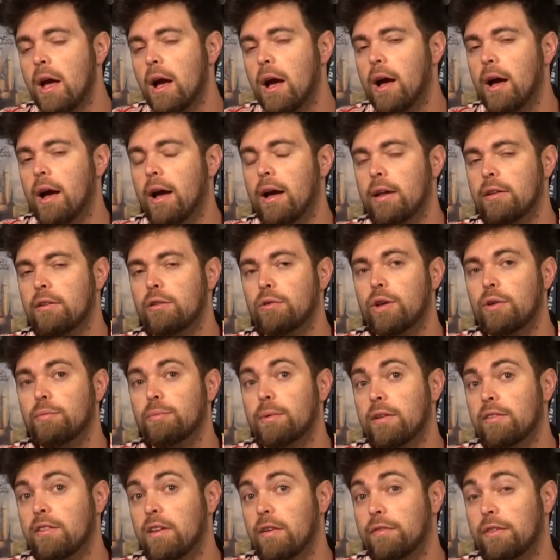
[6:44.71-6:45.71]
uh, to give
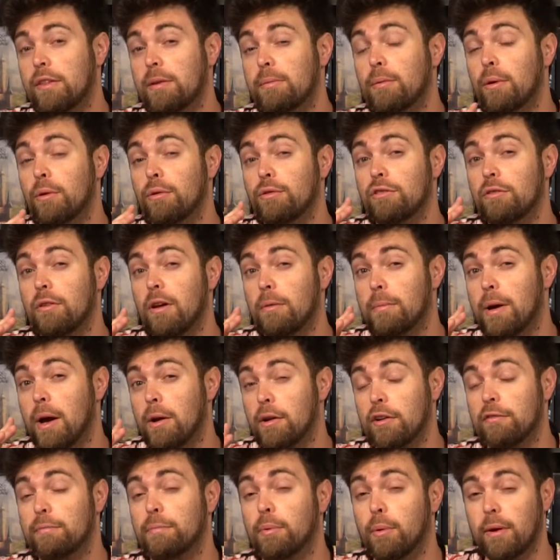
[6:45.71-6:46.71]
myself the most
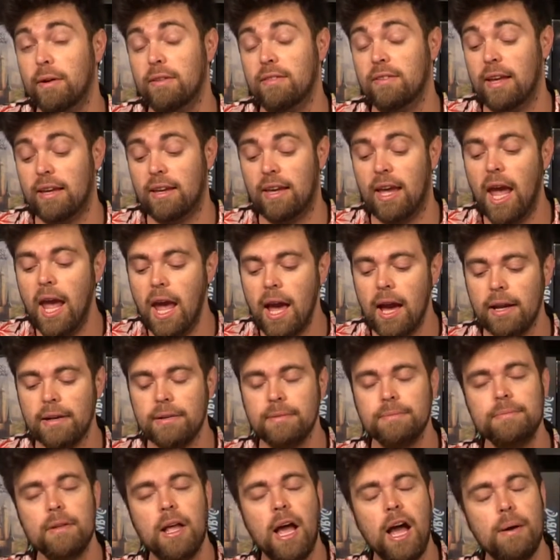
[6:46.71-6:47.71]
amount of points I
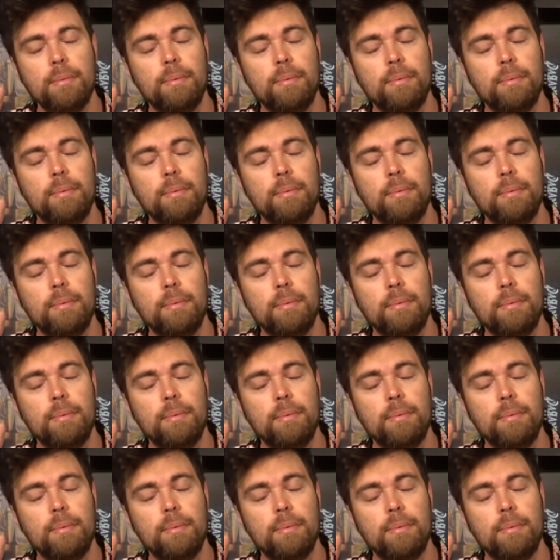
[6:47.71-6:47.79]
can,